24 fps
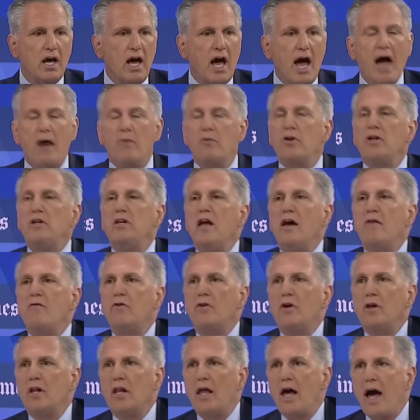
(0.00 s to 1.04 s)
I would never
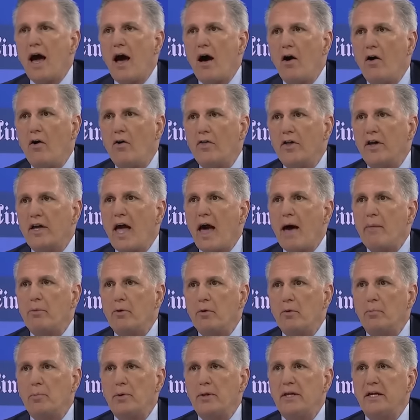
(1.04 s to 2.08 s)
allow the
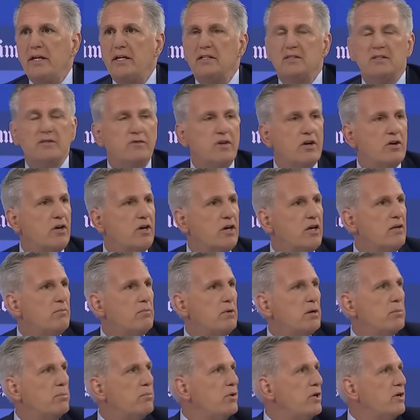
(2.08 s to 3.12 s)
Capitol Police, if they're going to give me
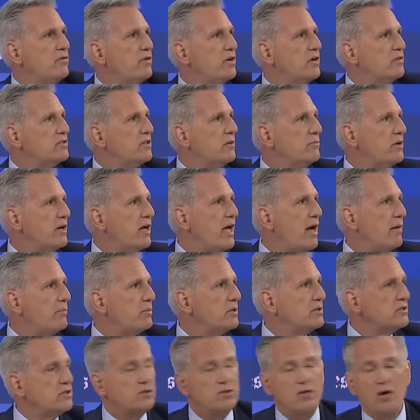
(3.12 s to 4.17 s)
a briefing of something happened,
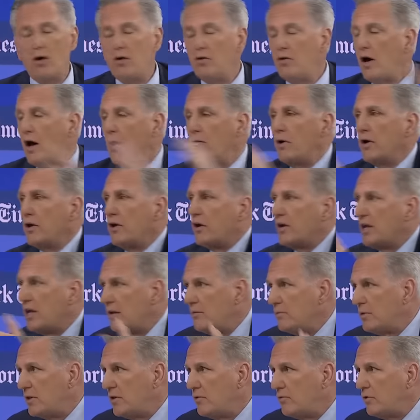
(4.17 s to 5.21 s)
I said, no, I want
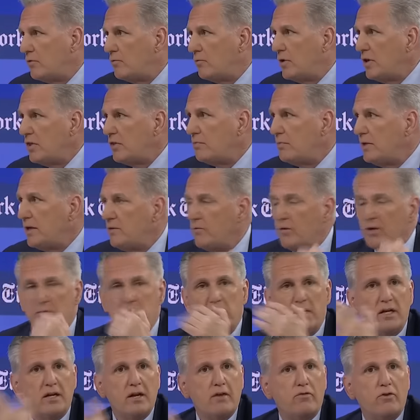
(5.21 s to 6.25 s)
Hakeem in the room with me. We'd
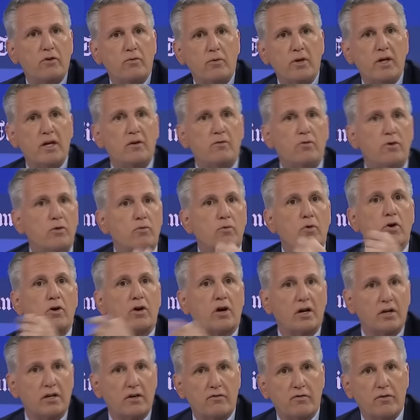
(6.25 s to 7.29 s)
meet every week. We'd work
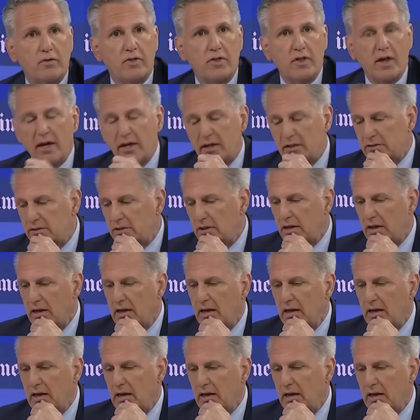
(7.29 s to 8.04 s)
on different things.